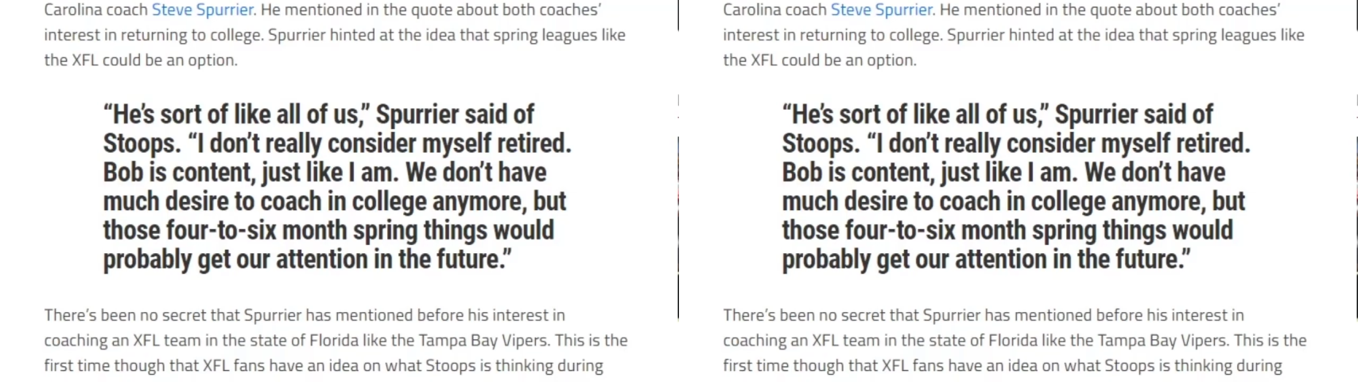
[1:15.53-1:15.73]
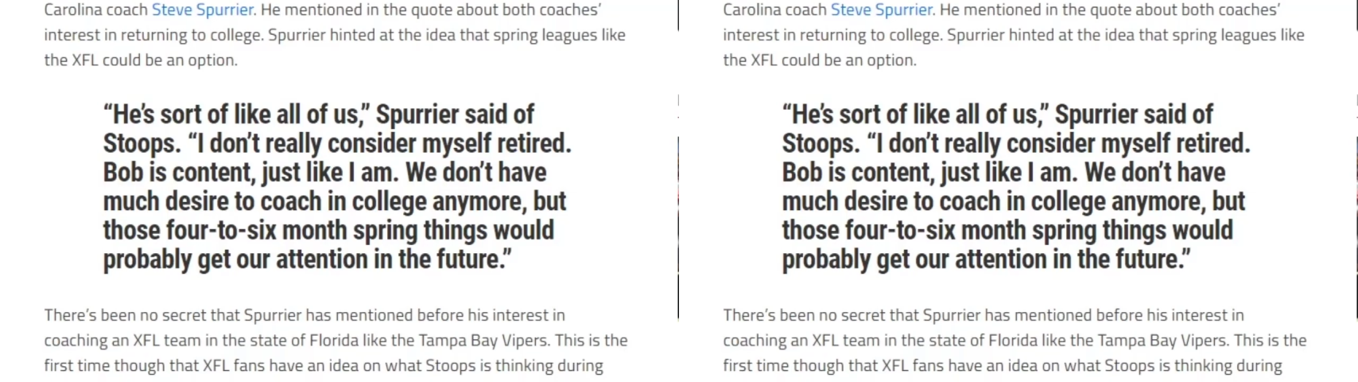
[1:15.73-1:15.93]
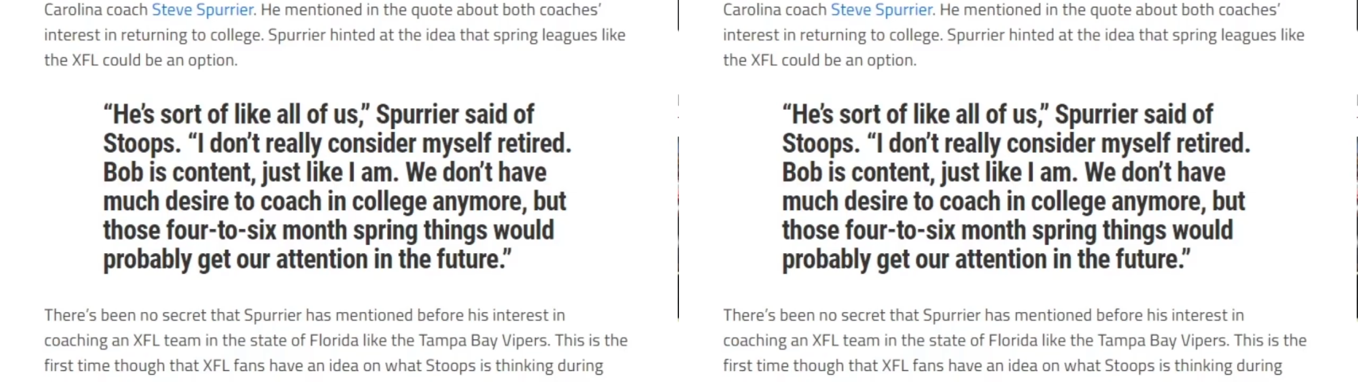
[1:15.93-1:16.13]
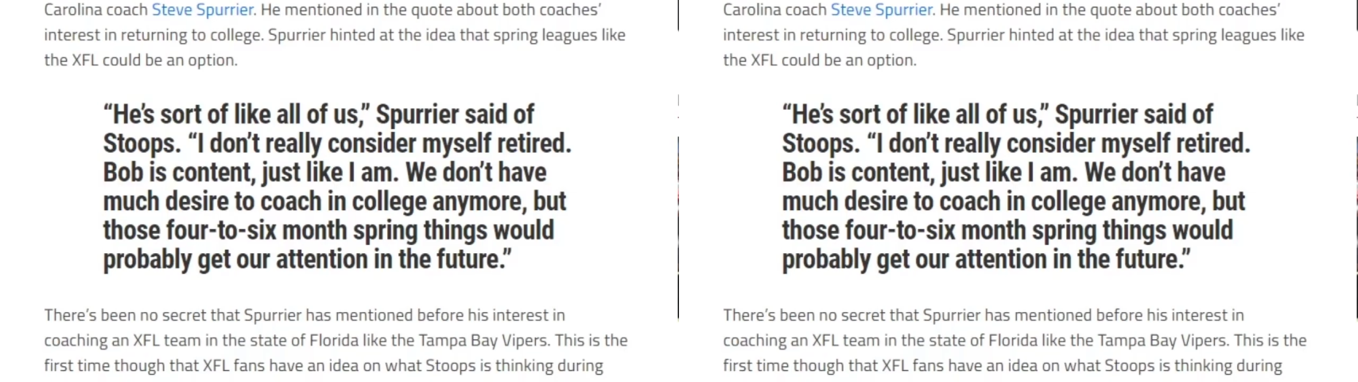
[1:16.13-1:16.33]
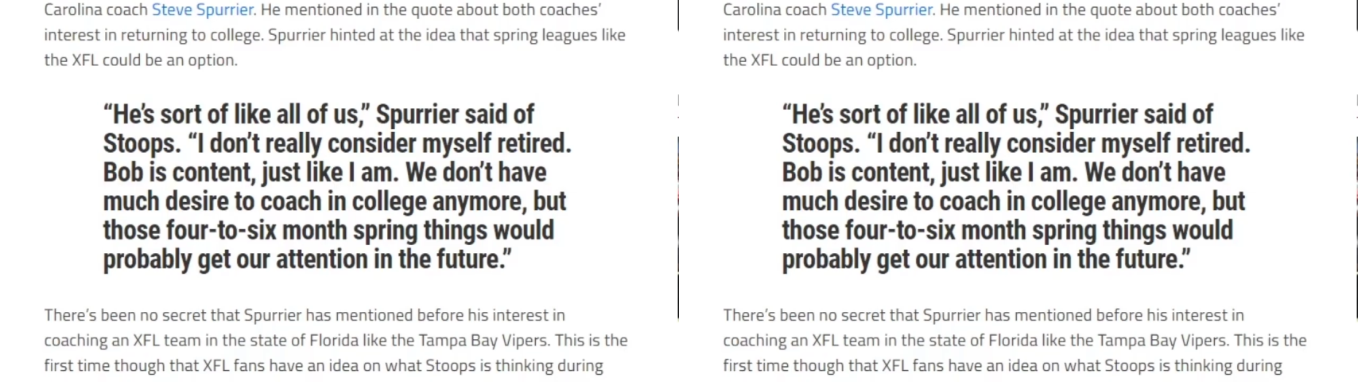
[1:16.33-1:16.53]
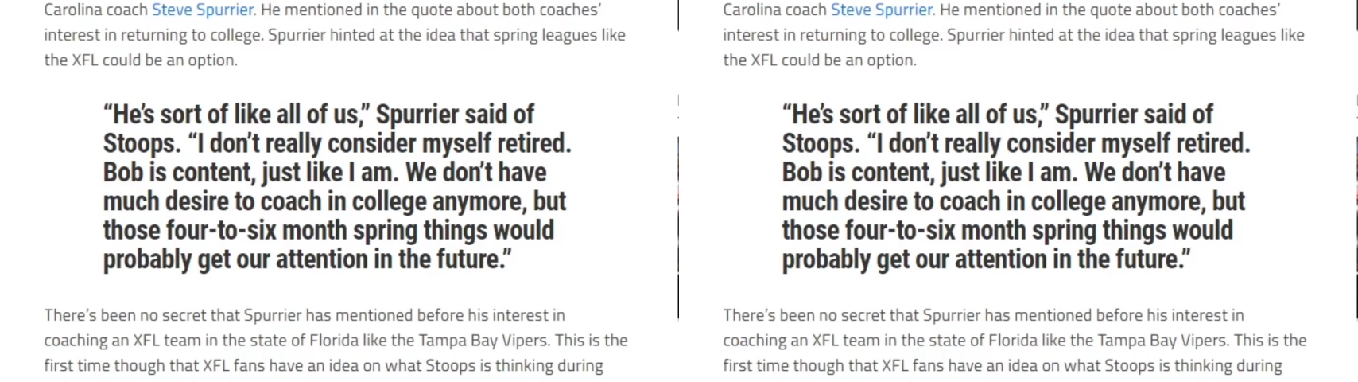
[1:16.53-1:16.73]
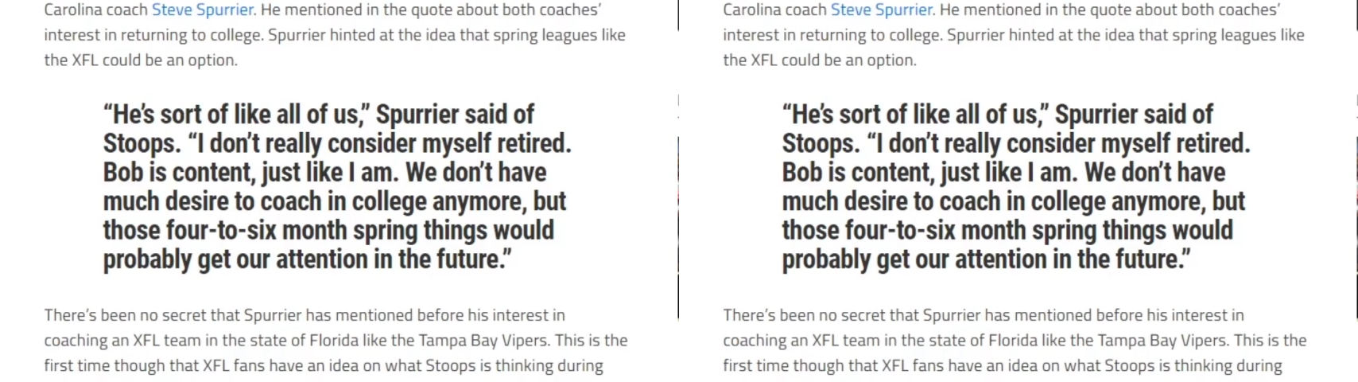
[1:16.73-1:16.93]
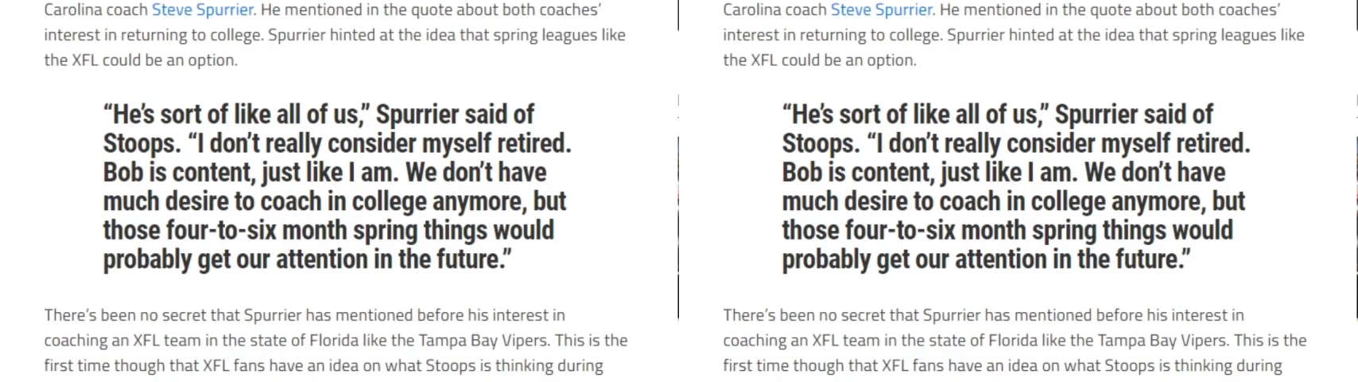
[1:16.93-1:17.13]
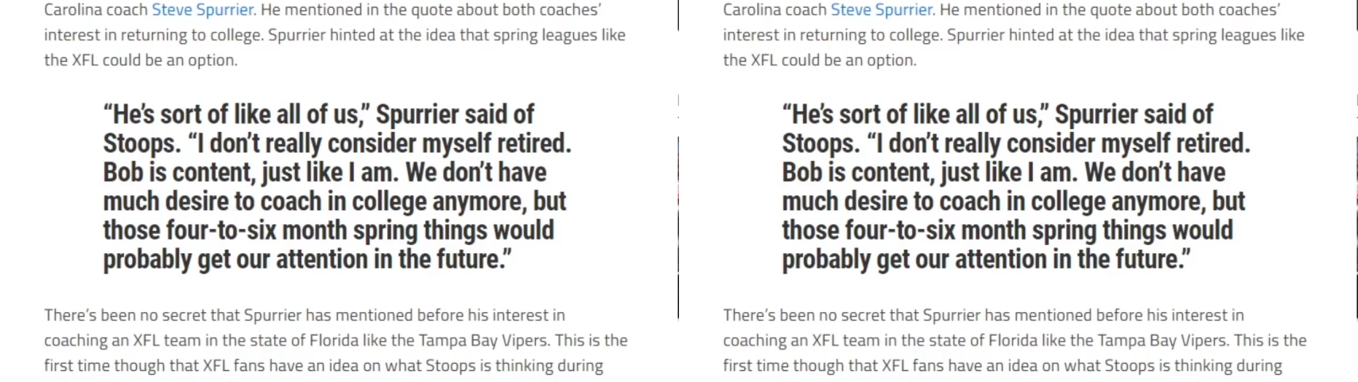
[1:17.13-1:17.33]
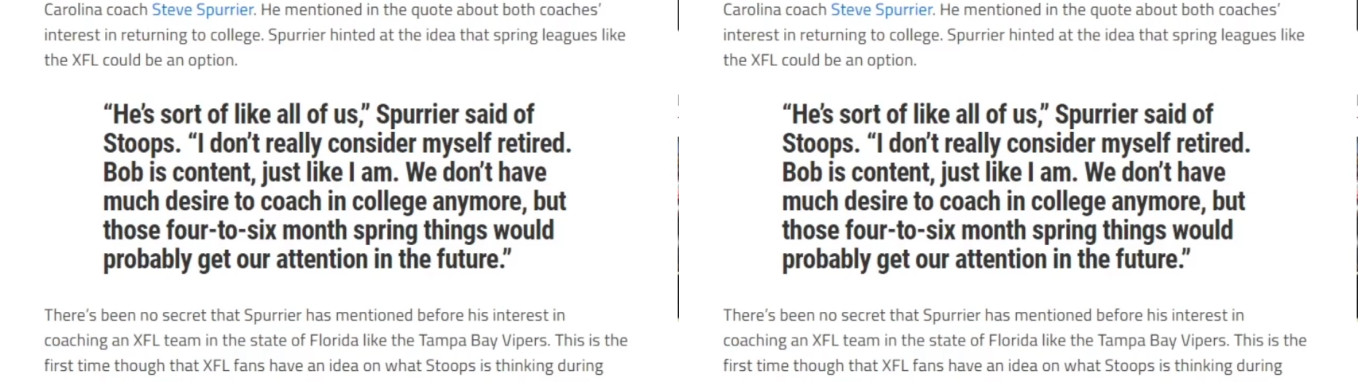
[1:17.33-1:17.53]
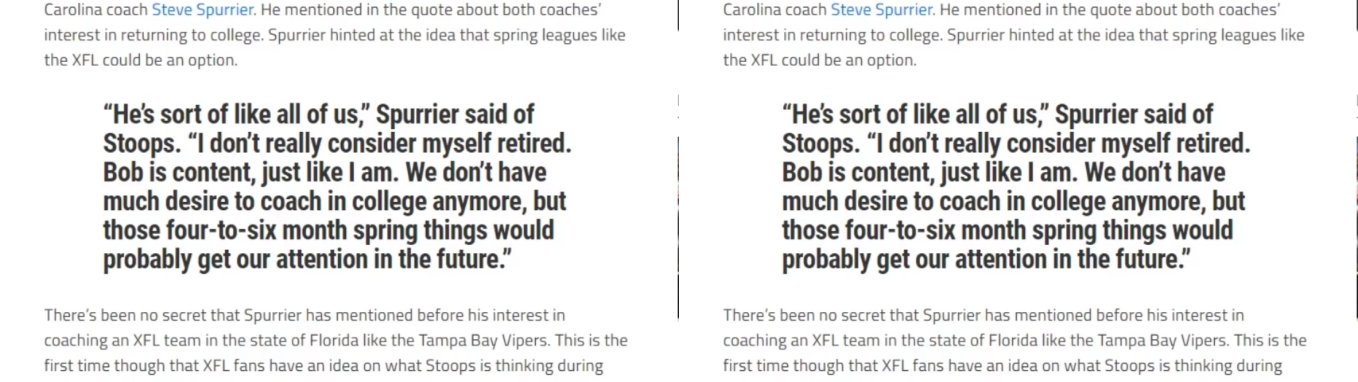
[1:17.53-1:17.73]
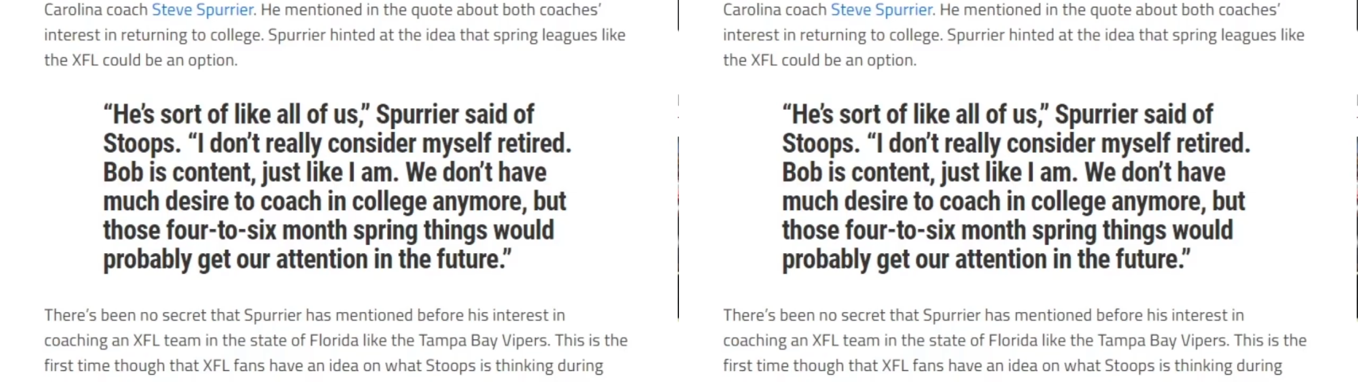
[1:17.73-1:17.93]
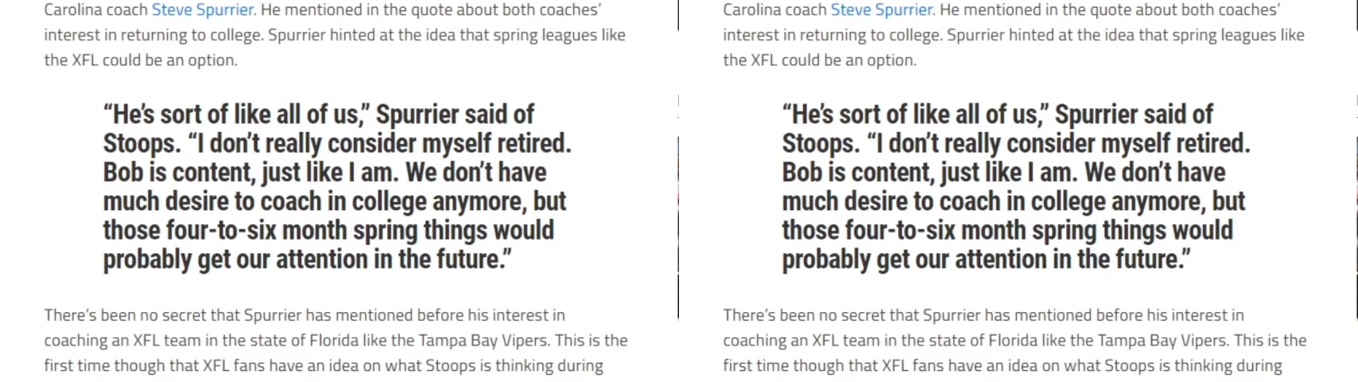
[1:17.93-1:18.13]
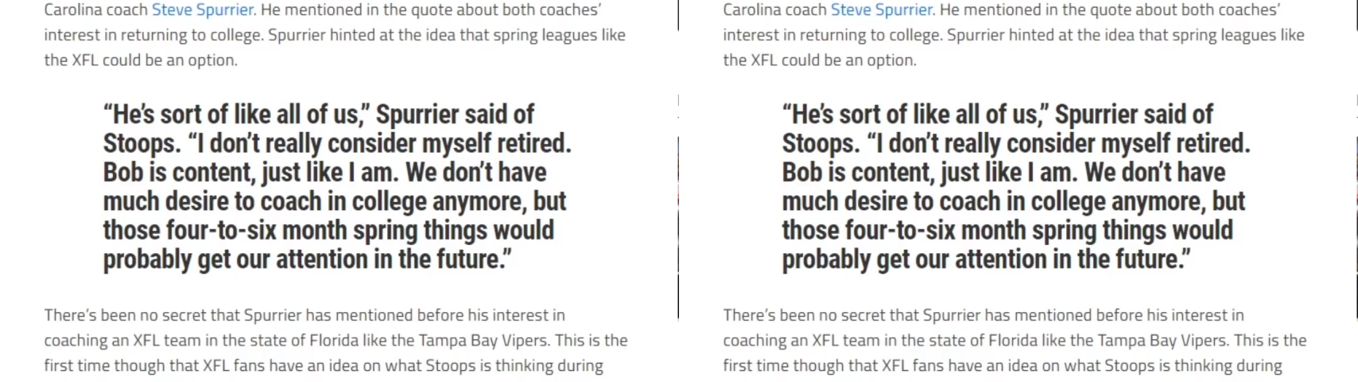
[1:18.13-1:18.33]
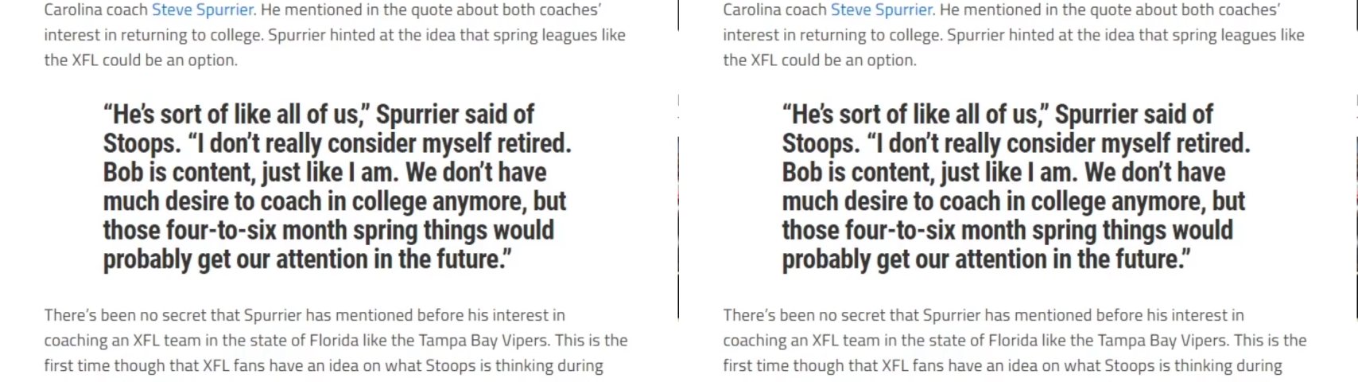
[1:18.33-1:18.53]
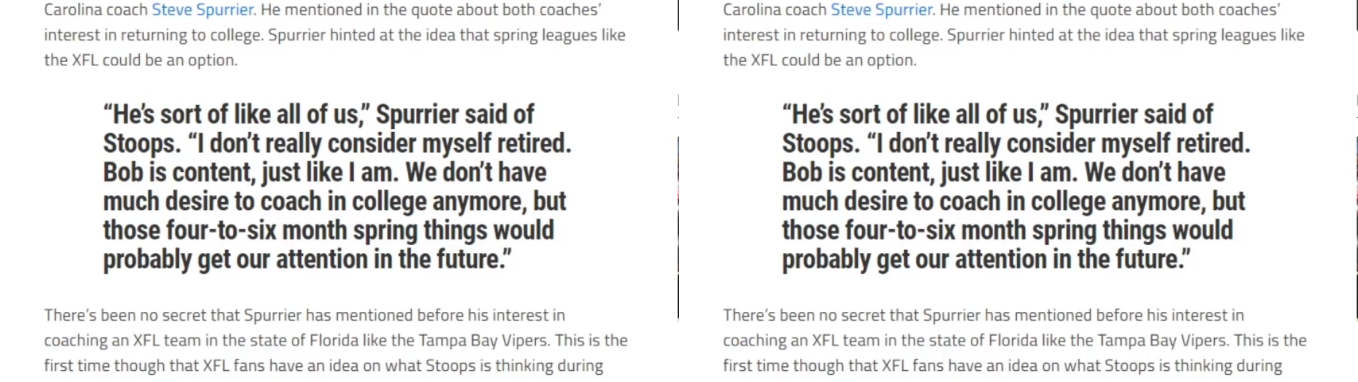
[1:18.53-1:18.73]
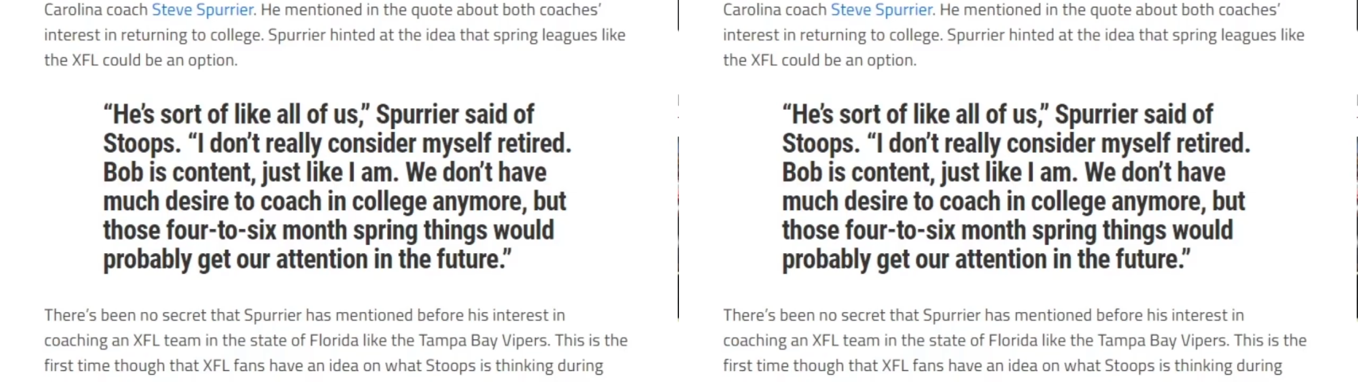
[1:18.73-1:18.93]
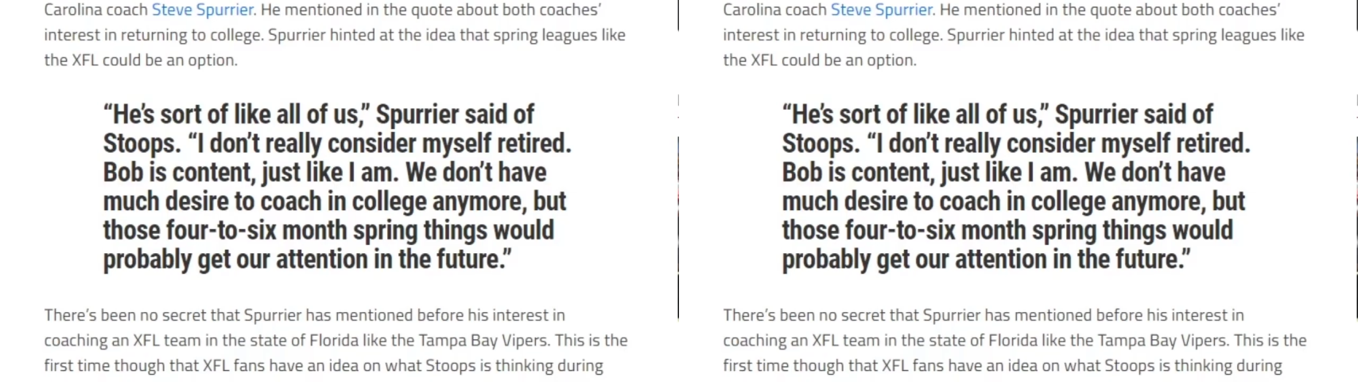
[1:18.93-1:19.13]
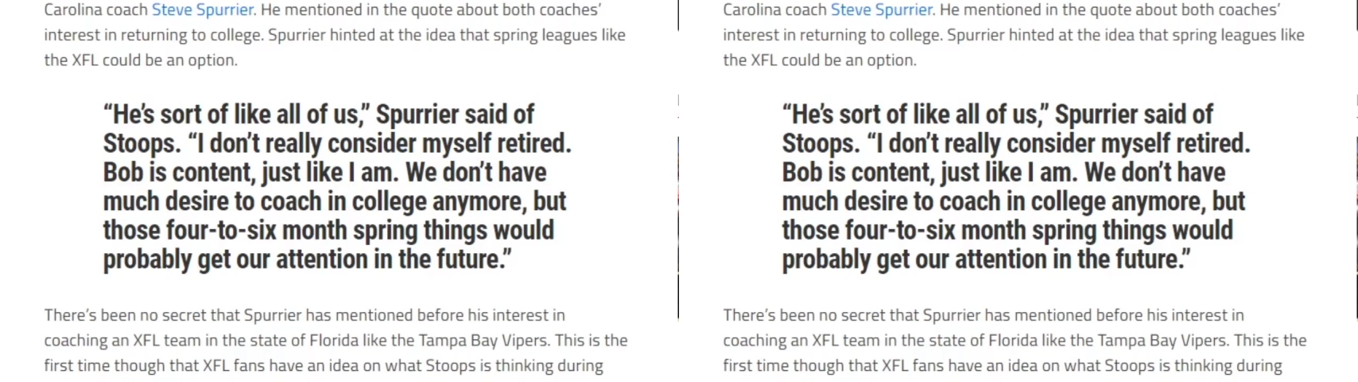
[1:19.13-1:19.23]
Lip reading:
[unreadable: no face in view]